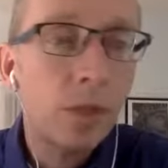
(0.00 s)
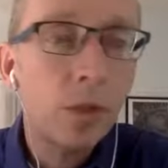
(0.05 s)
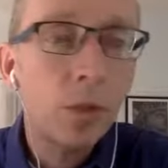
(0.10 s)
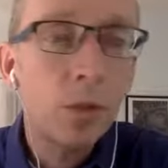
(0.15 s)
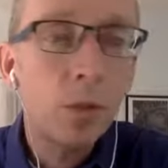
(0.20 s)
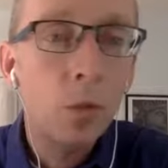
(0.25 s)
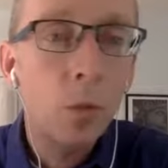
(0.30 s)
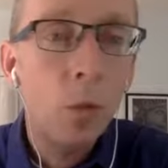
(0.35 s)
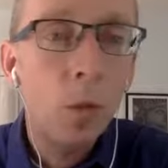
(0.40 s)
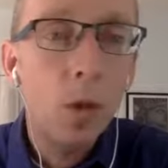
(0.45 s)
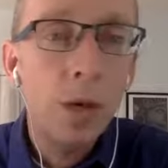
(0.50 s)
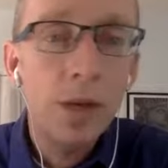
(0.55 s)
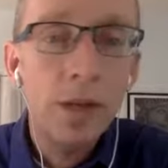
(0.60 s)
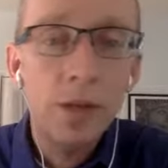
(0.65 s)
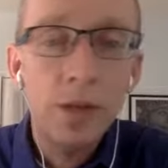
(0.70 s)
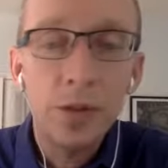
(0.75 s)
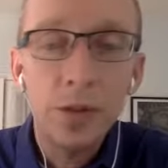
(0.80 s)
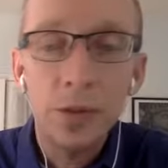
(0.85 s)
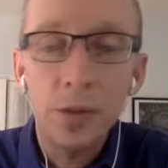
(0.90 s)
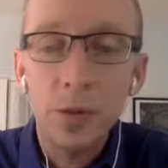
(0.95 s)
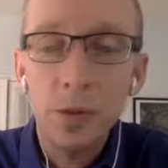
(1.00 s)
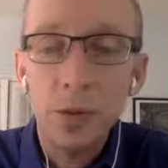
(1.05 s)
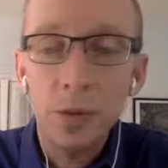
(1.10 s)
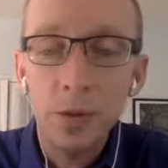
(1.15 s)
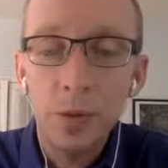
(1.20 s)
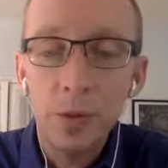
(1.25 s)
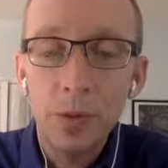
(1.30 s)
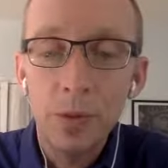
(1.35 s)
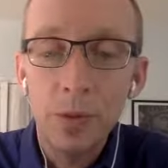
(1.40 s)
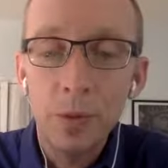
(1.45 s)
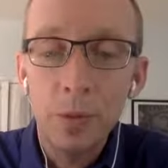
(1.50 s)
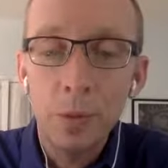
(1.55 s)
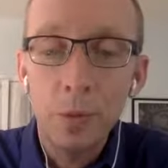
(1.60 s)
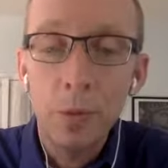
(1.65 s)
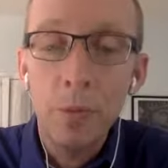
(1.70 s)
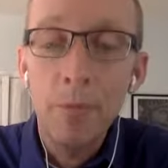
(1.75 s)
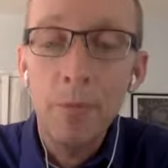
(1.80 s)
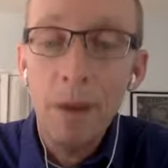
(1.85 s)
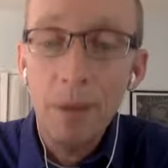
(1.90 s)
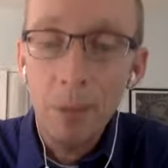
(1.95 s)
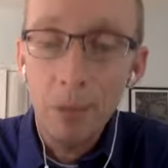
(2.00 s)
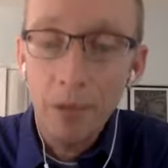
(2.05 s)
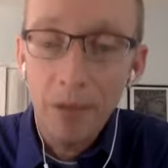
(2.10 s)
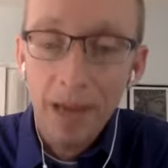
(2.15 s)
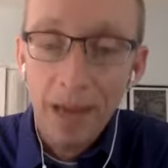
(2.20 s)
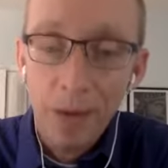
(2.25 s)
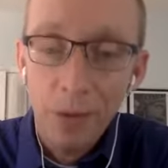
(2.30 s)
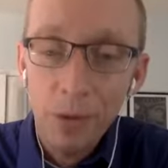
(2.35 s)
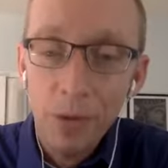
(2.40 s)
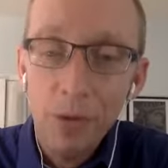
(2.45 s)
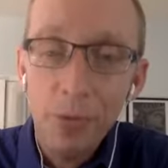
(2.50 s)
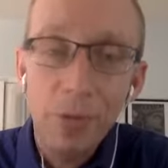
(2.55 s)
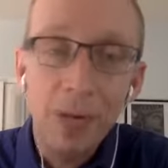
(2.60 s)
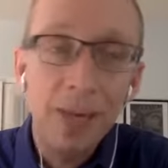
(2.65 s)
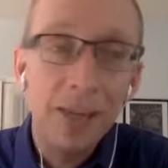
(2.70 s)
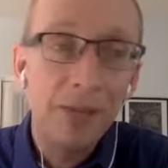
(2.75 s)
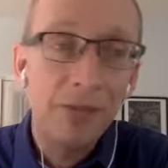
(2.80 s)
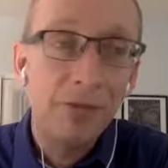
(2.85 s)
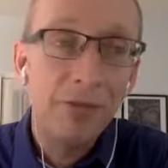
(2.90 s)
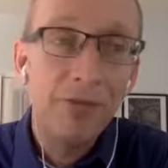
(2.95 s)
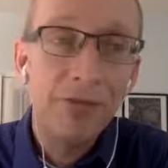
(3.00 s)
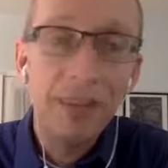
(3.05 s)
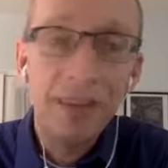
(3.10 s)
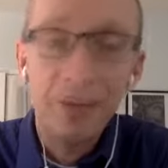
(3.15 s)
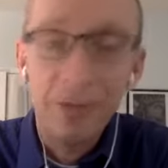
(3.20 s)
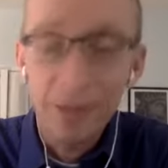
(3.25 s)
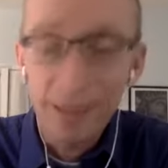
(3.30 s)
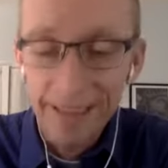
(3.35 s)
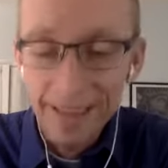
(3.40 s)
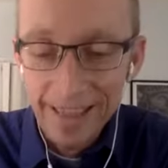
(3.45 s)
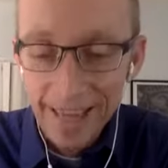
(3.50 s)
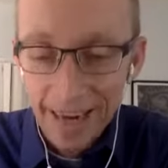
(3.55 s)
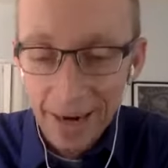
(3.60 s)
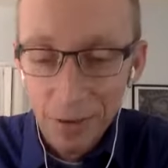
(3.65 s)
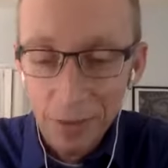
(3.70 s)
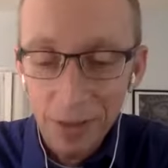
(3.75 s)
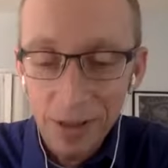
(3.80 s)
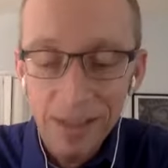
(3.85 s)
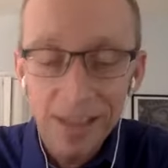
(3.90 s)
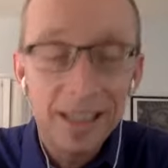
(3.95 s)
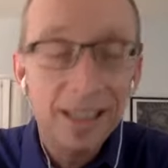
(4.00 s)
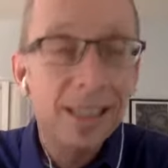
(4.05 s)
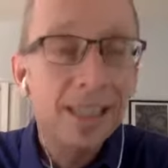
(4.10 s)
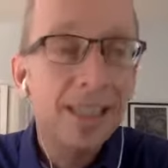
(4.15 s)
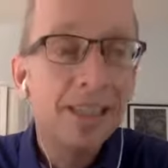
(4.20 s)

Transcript: wanted to remember that one, you might have favorited that one.